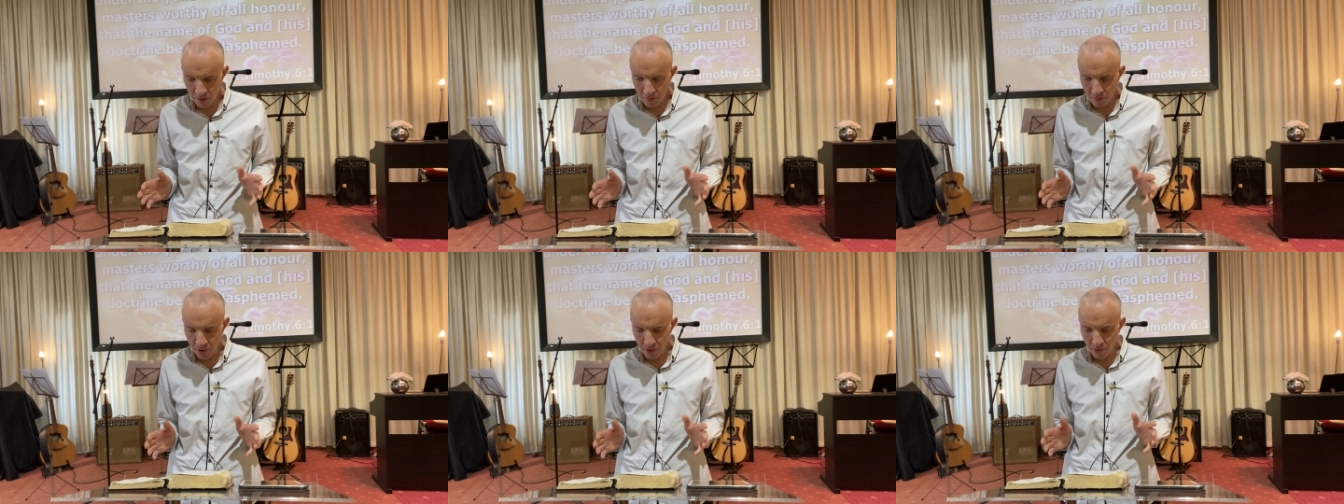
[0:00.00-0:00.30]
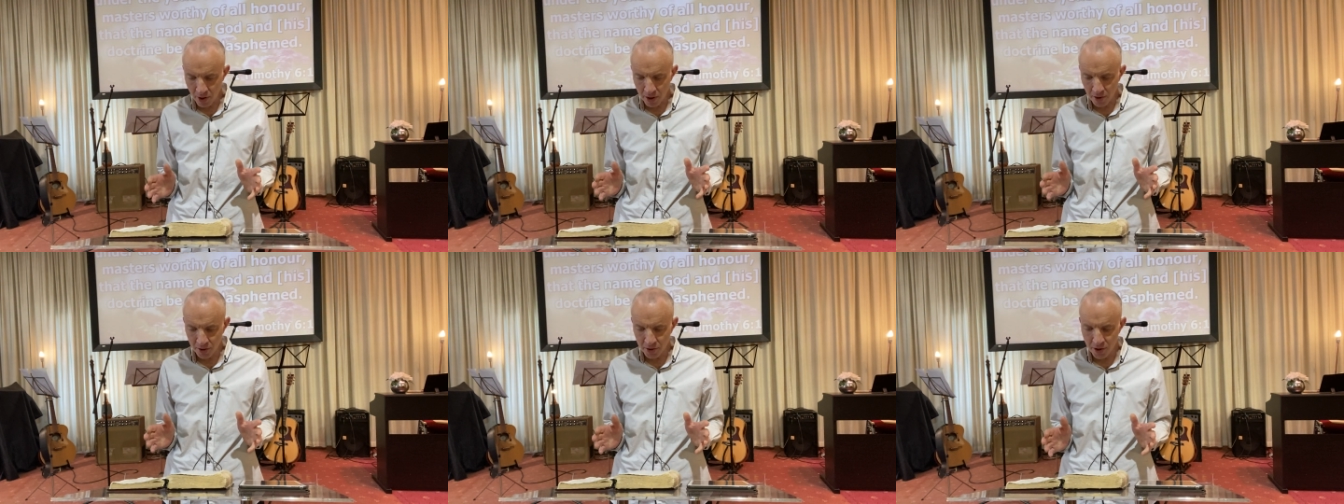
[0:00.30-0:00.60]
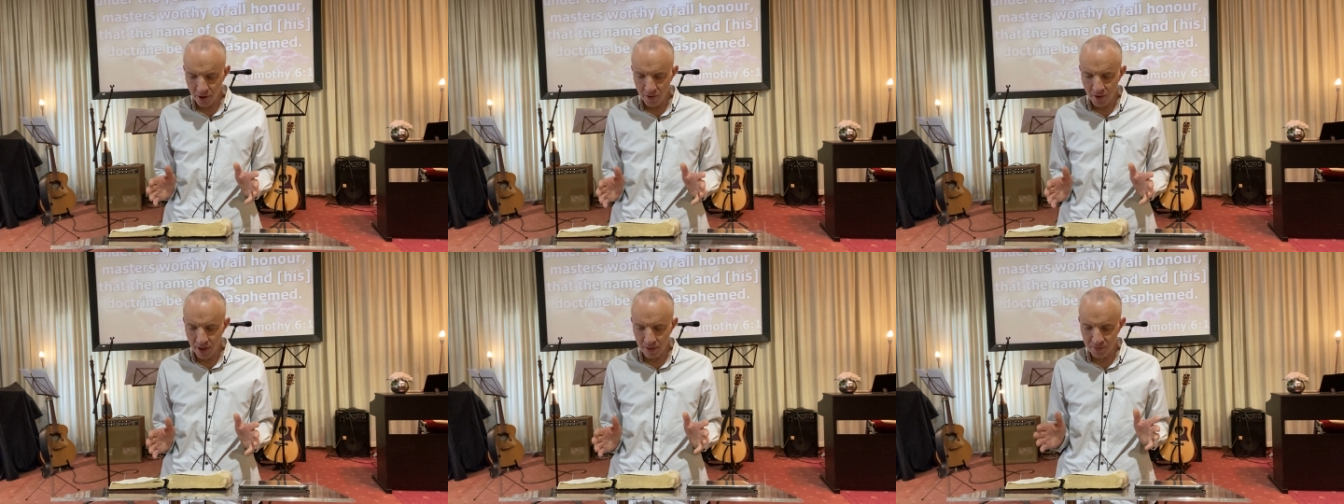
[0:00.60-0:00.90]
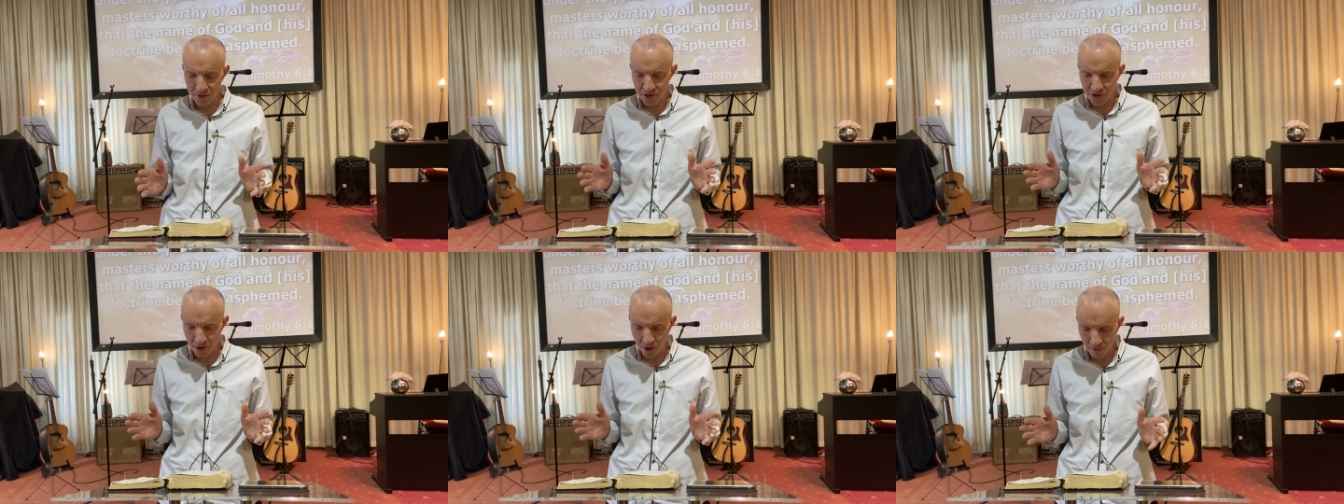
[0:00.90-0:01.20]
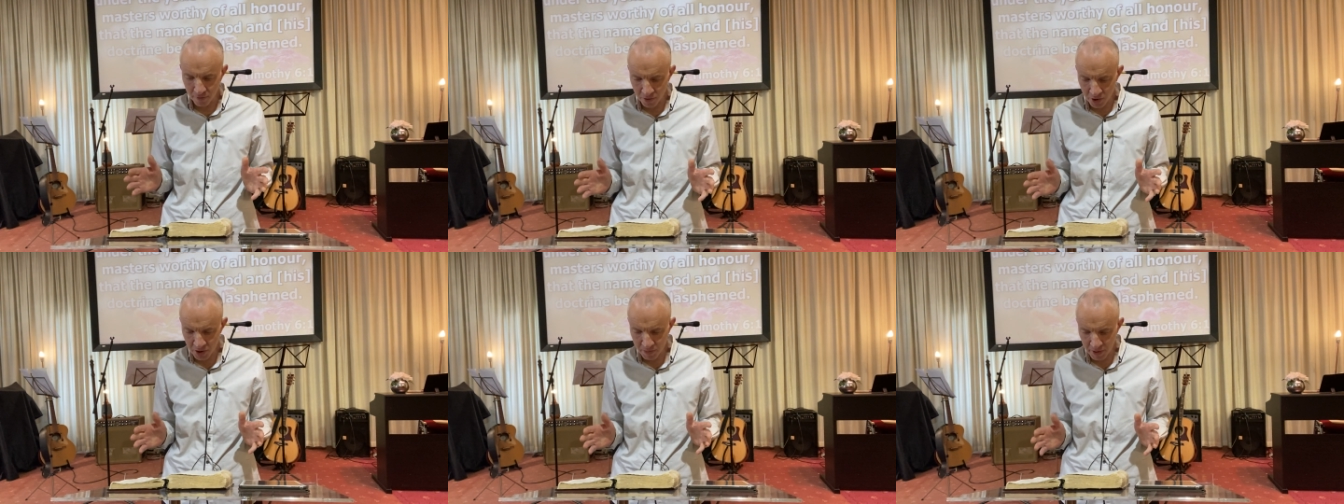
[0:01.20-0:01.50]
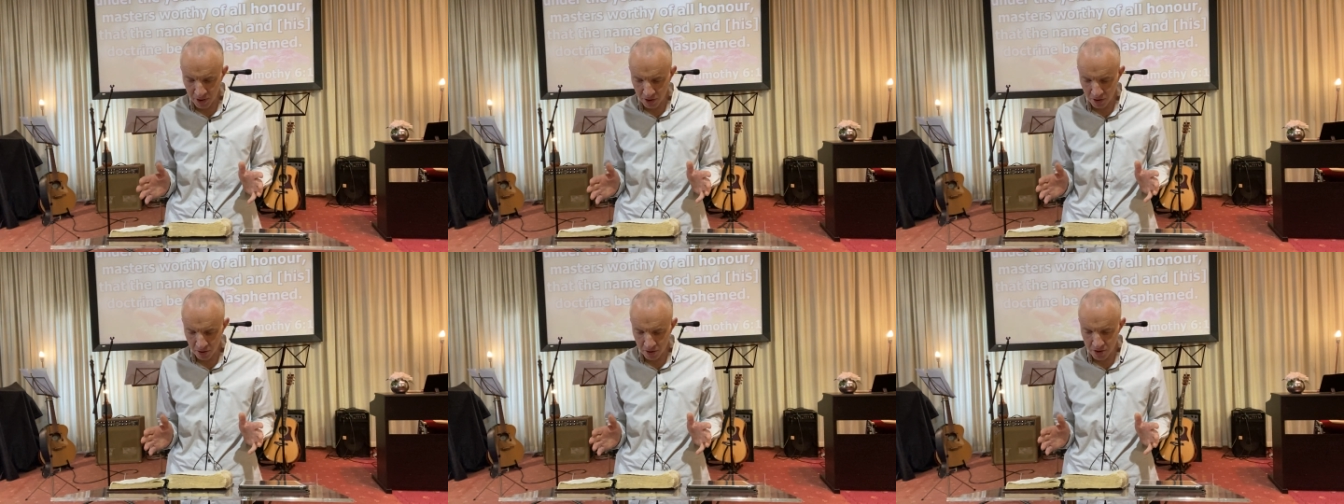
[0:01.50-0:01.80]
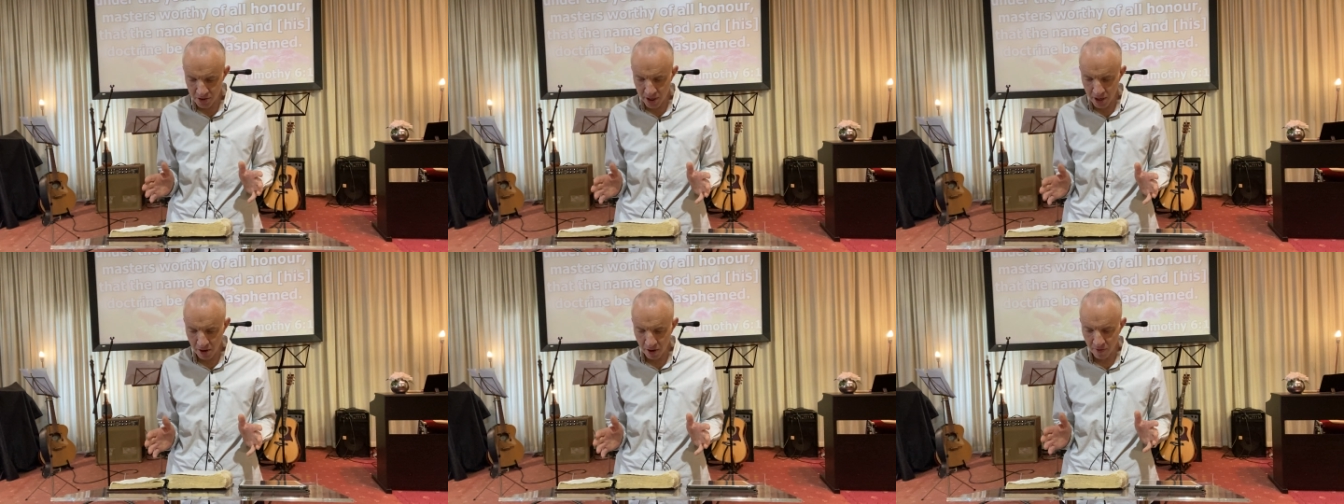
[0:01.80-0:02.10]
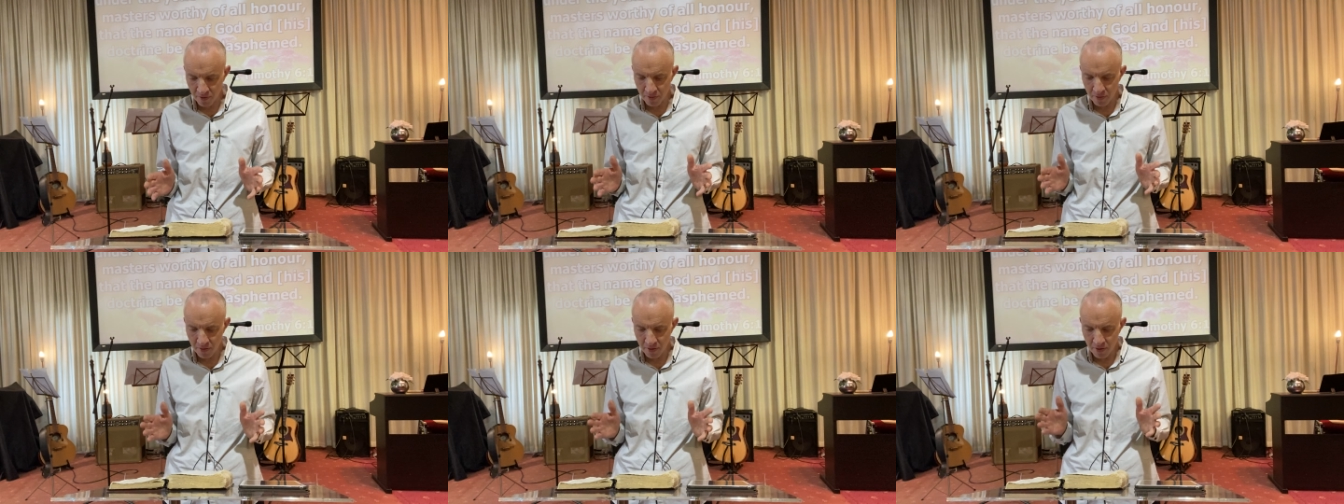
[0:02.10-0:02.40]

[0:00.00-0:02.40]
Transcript: but rather do them service because they are